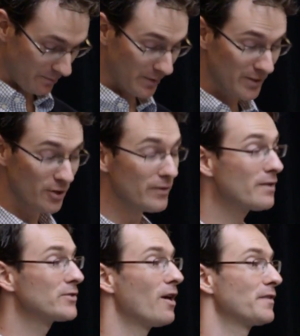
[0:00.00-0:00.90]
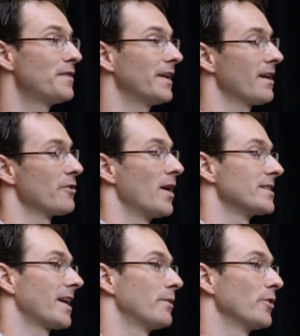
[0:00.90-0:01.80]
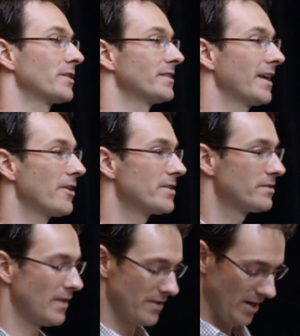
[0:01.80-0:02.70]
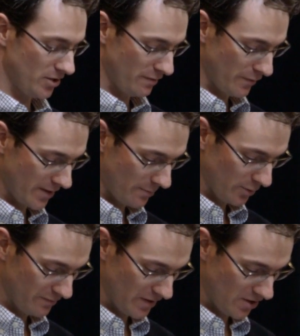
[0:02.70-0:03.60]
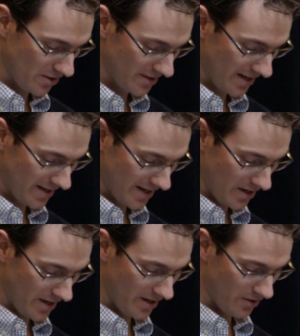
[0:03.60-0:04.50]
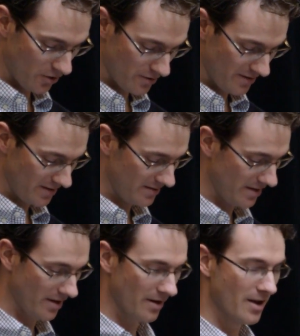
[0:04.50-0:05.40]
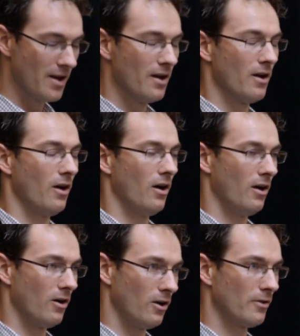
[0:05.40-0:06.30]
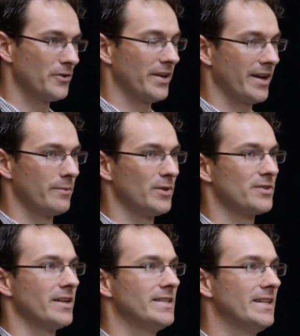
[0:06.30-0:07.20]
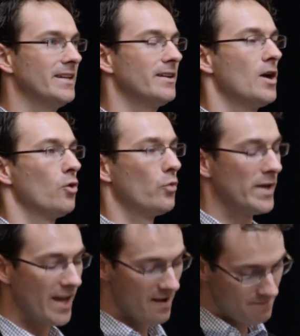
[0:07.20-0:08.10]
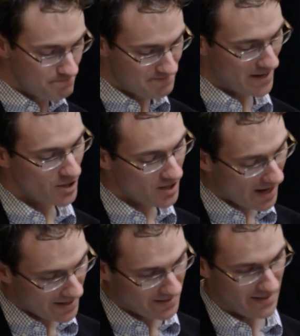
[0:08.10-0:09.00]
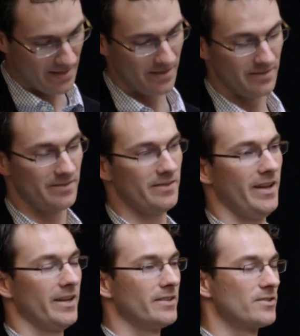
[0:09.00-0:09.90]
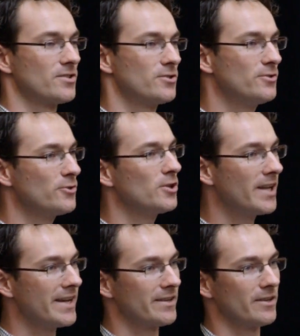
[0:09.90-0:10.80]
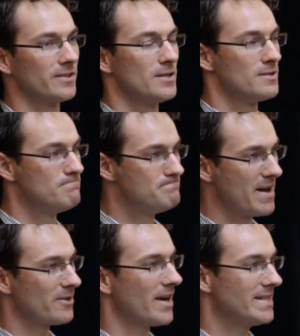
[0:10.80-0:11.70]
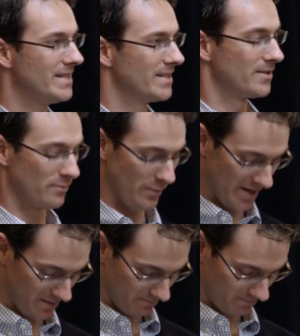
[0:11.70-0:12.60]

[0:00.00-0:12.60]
Conservatives often think otherwise. I worked at the Heritage Foundation for a couple of years, and I heard this there all the time, this idea, we have better ideas, and sooner or later, better ideas win.